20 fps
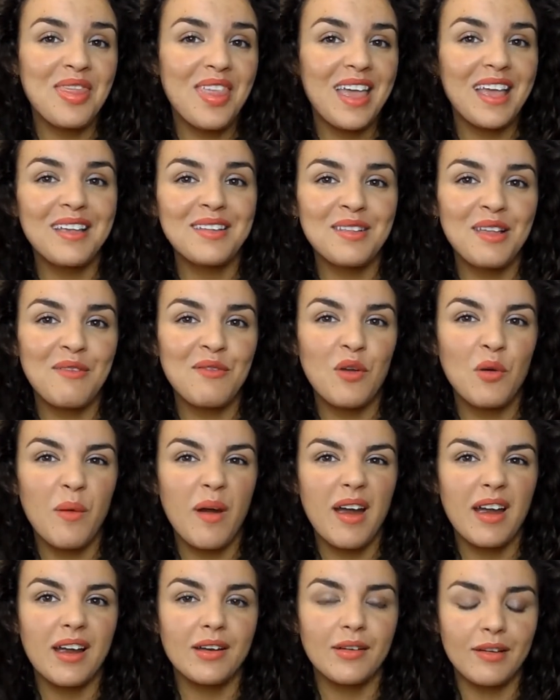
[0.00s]
thing, so if you're
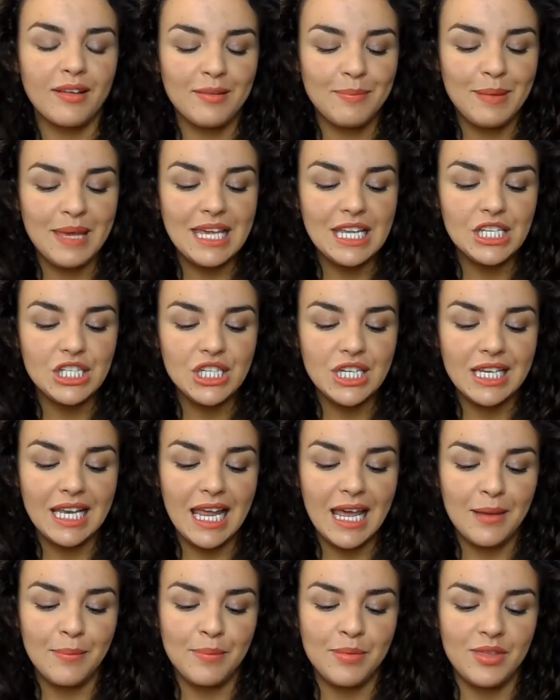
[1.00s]
wearing a nice peachy
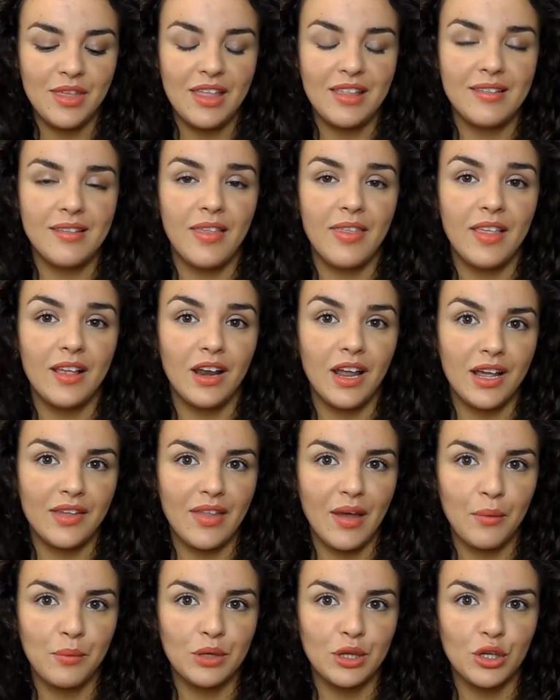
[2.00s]
lip, then something
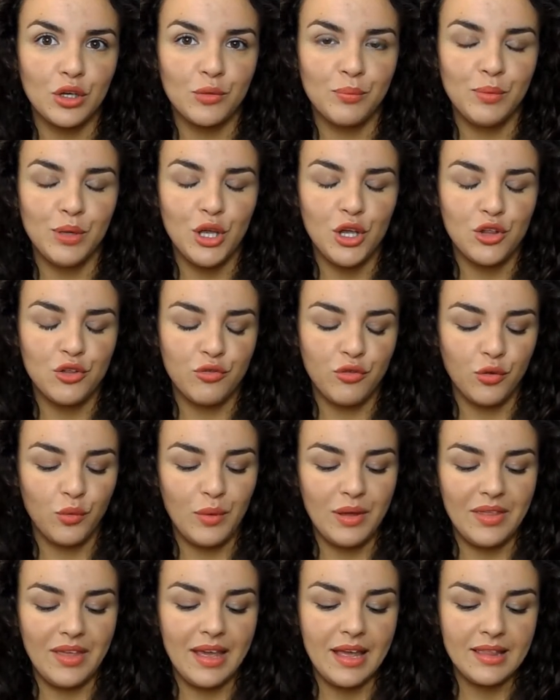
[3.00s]
like that would look beautiful
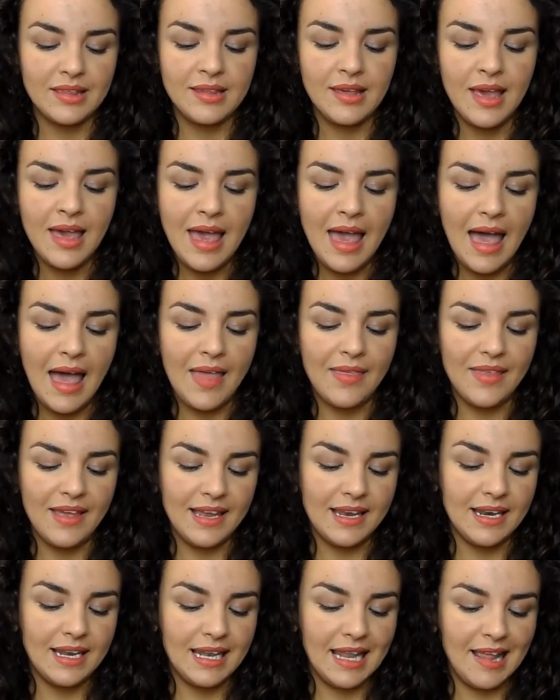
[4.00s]
with it. And
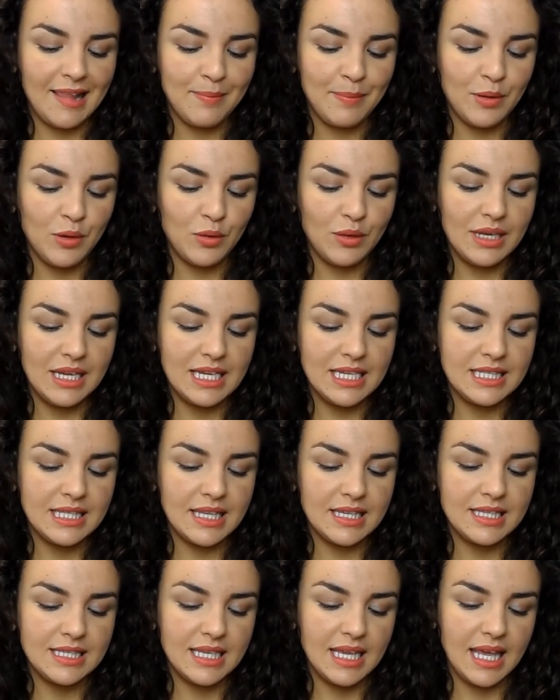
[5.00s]
then last but not least,
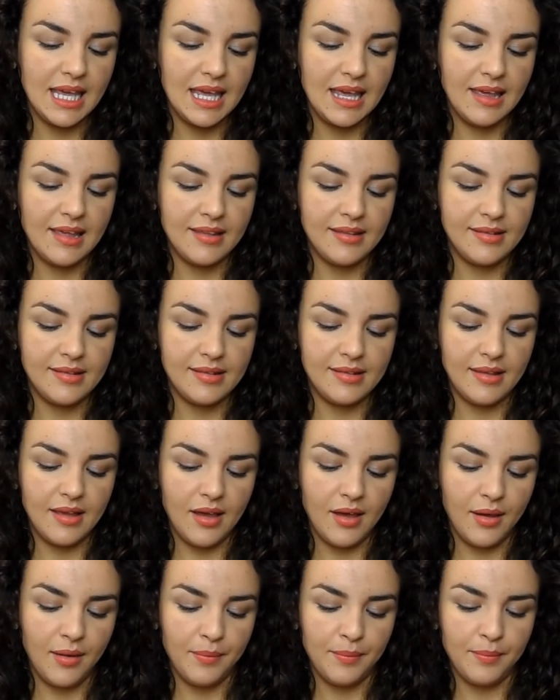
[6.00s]
this is
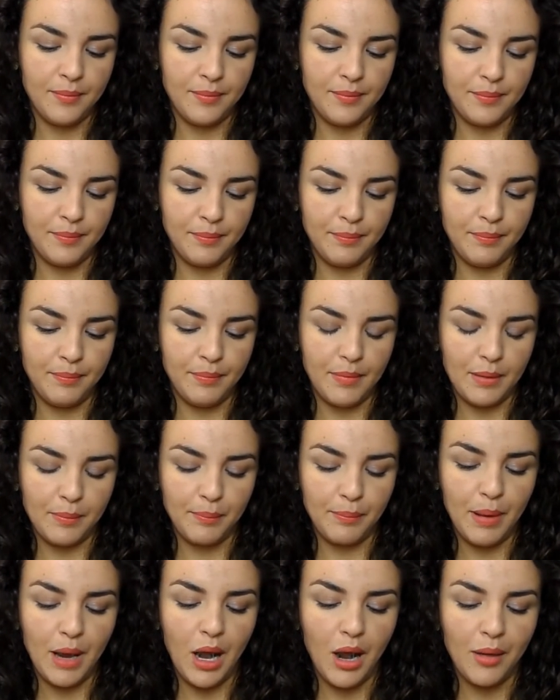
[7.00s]

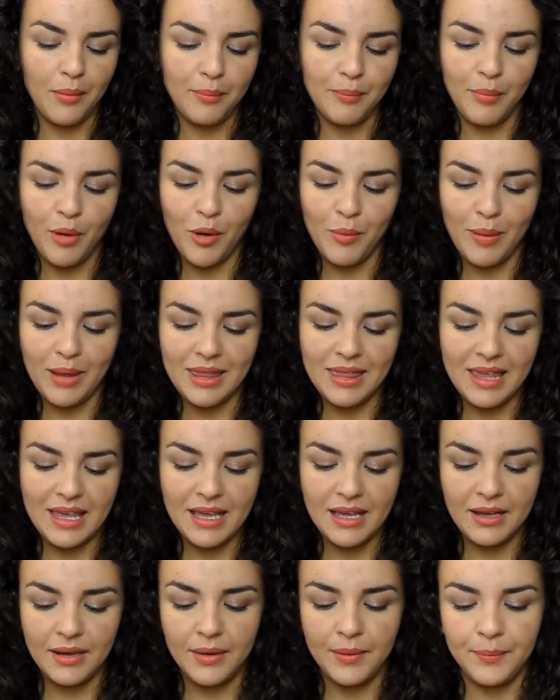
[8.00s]
Plum Pop, I
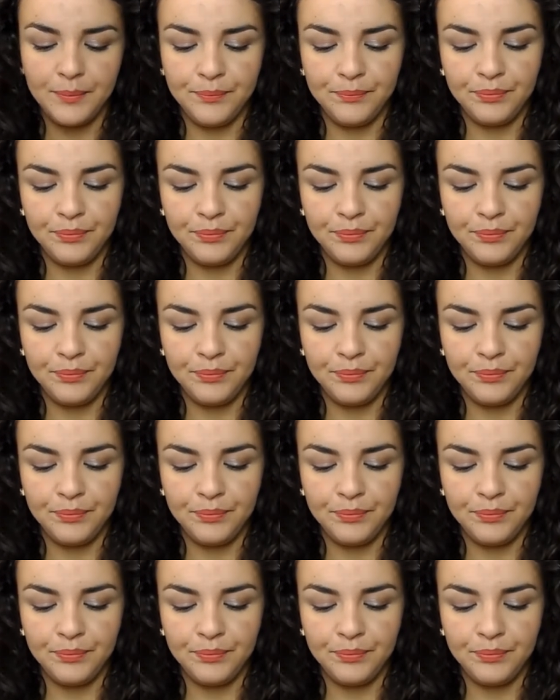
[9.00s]
think.